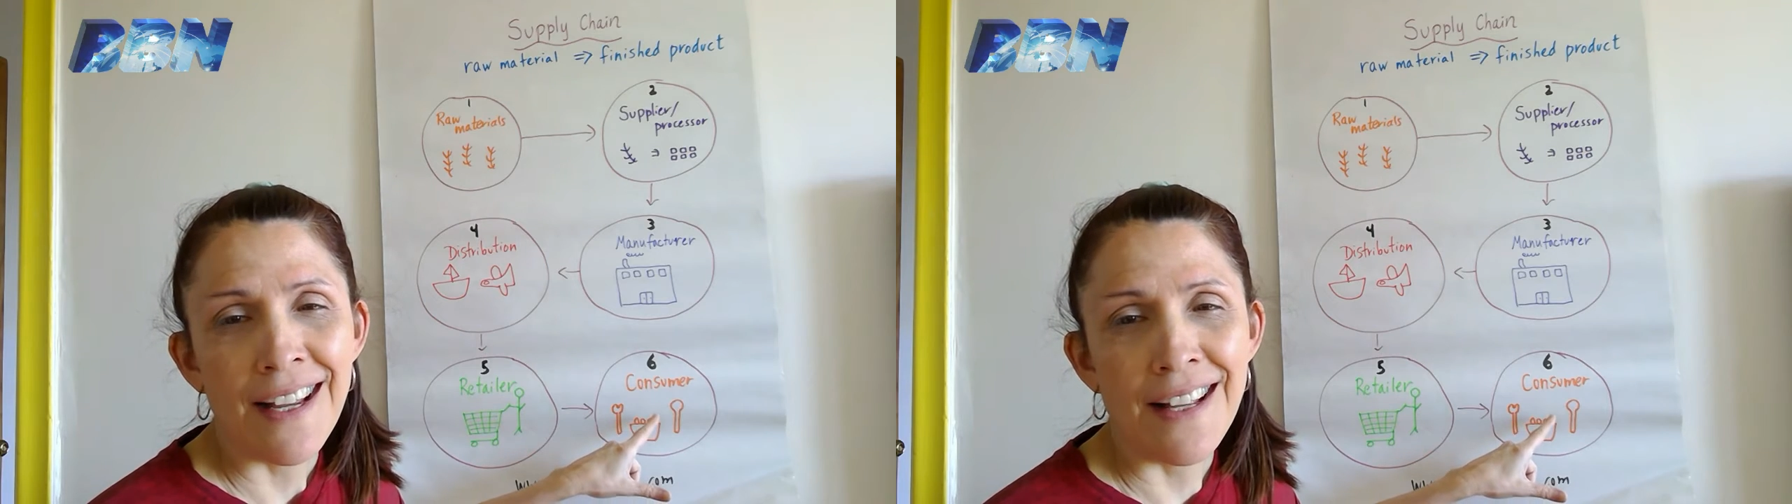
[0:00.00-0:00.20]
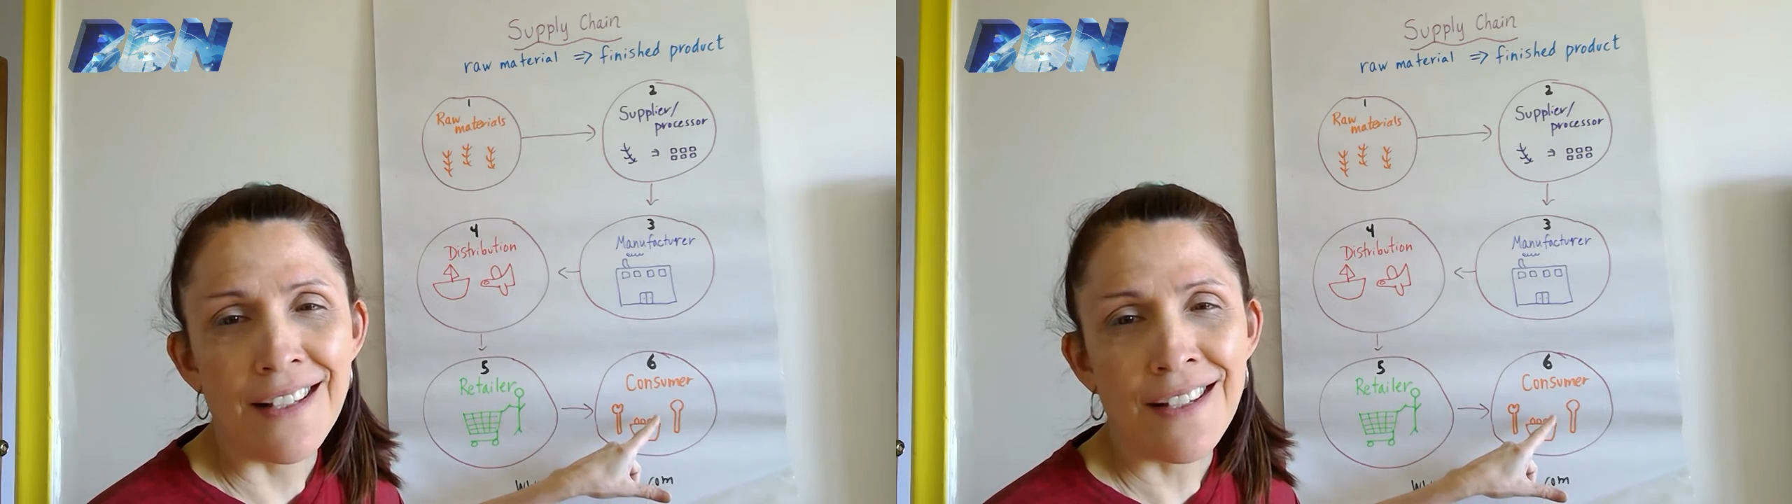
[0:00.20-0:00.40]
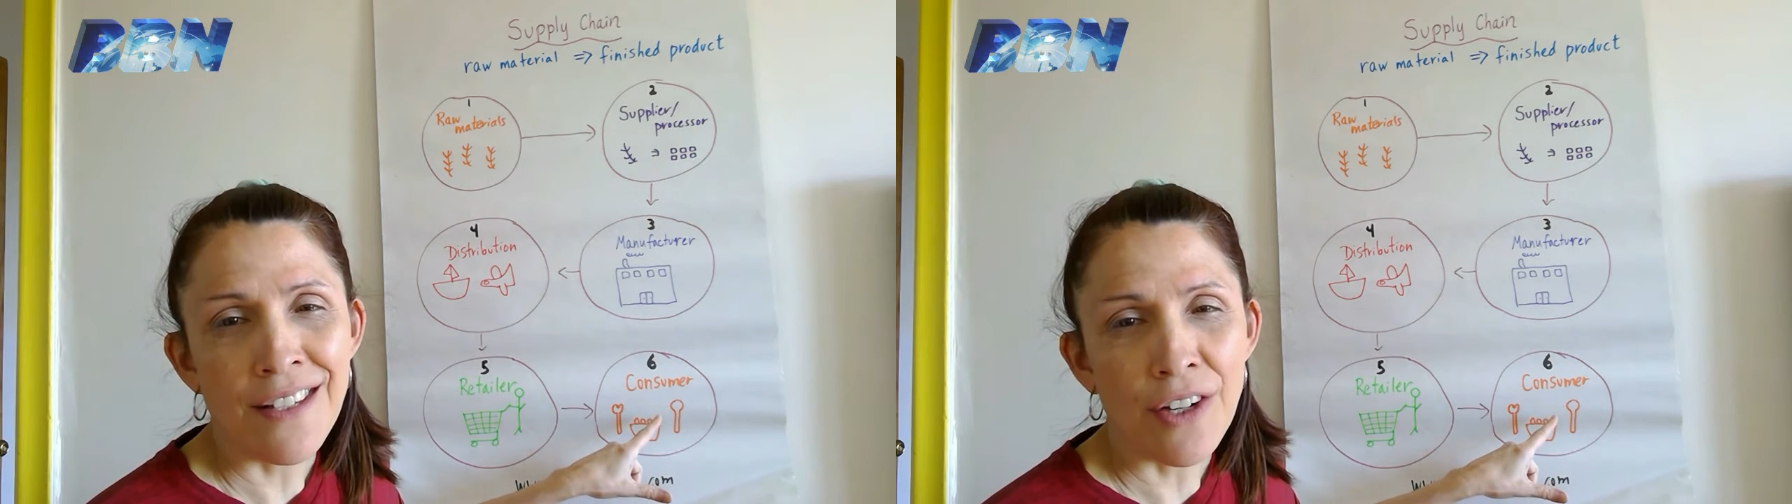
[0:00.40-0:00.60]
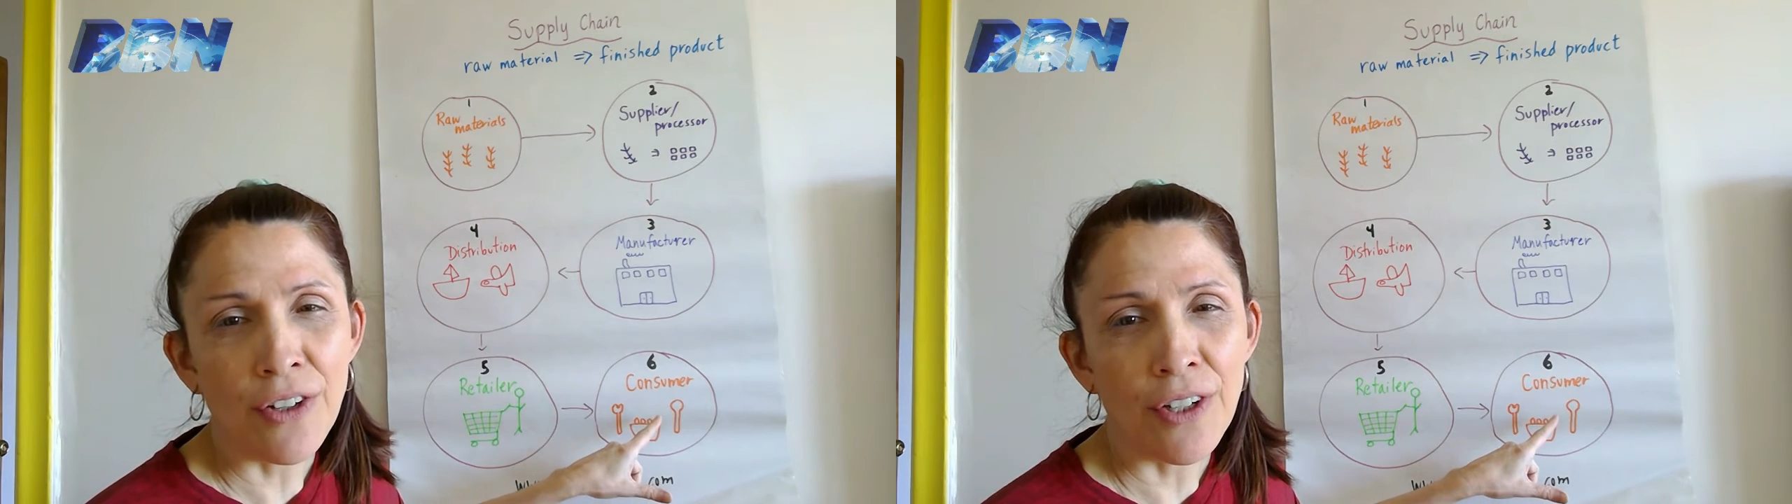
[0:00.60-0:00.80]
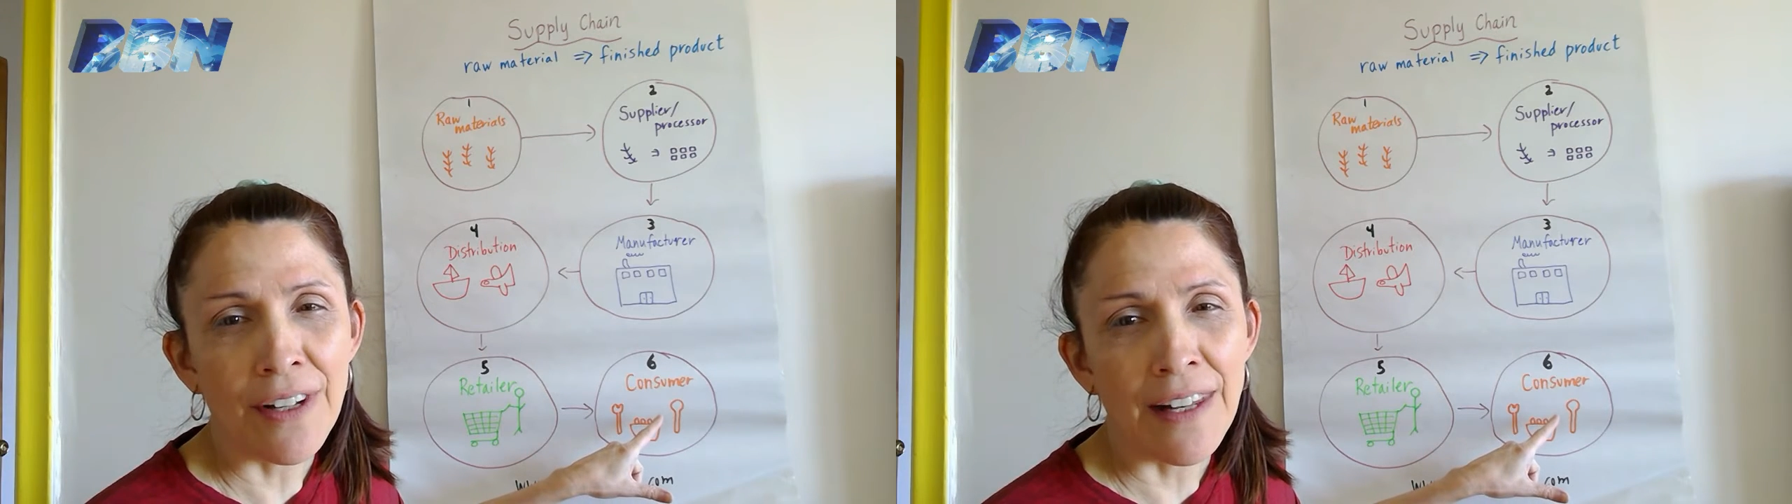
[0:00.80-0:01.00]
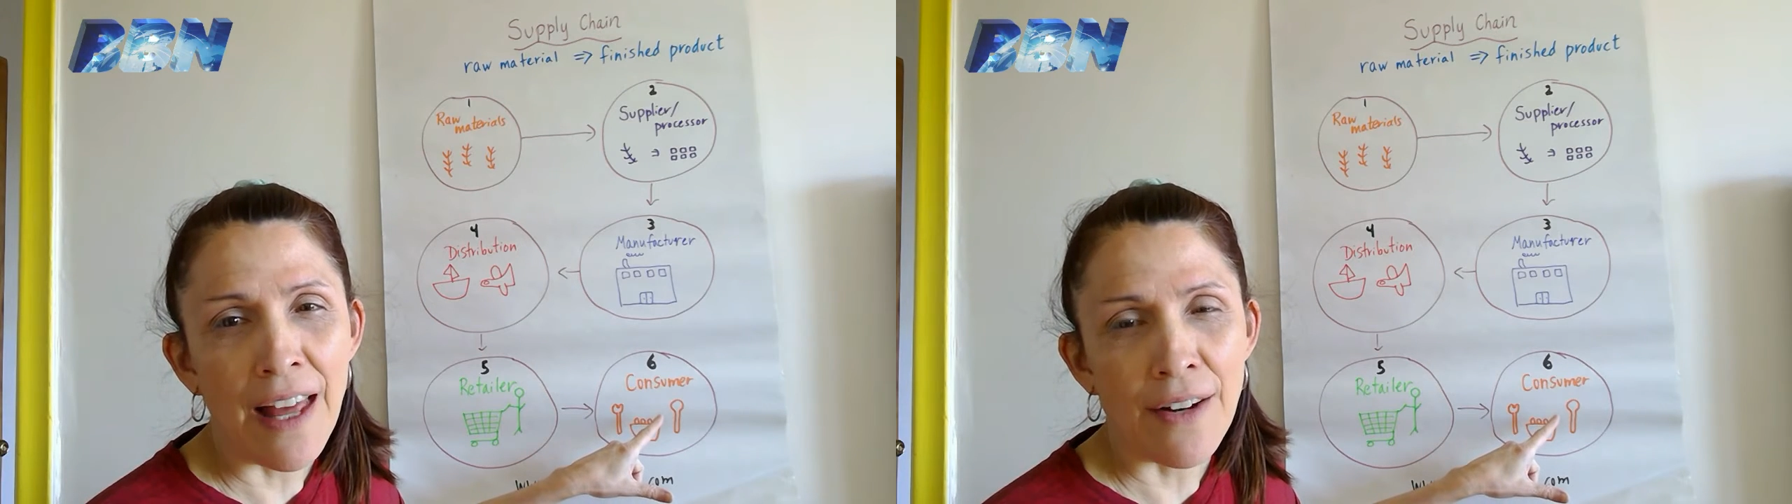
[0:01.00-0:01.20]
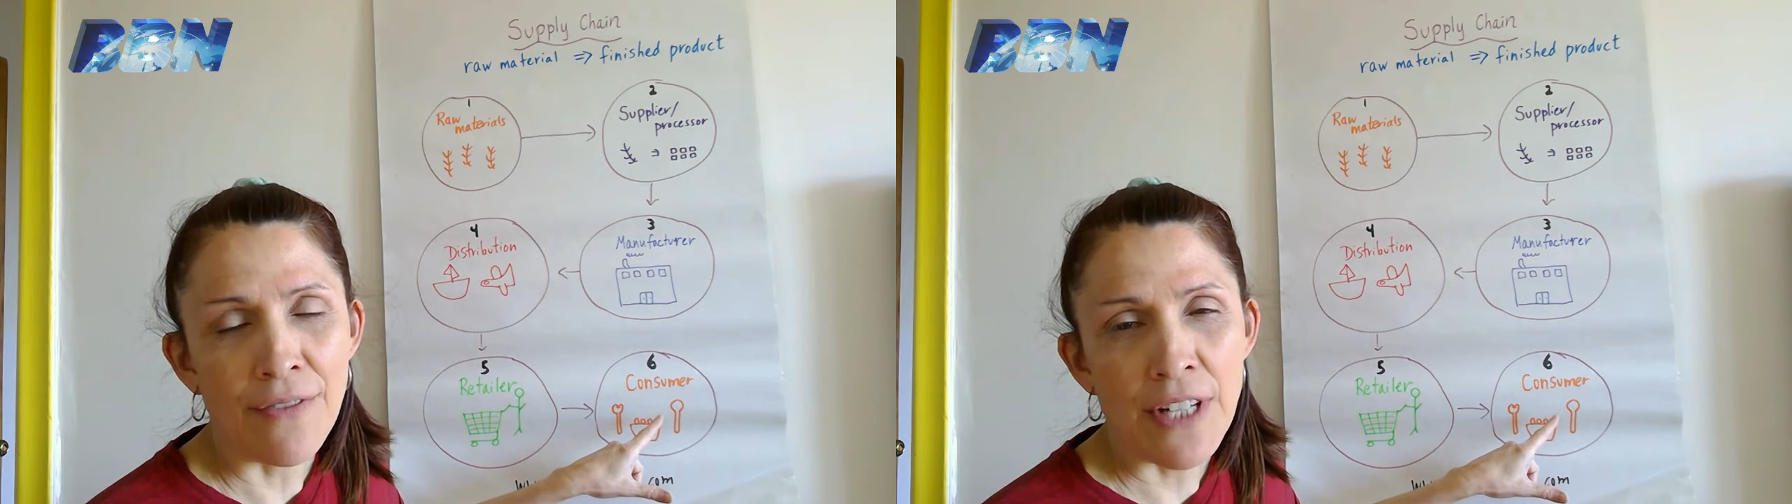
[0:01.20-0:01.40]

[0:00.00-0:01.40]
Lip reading: And the cereal a lot of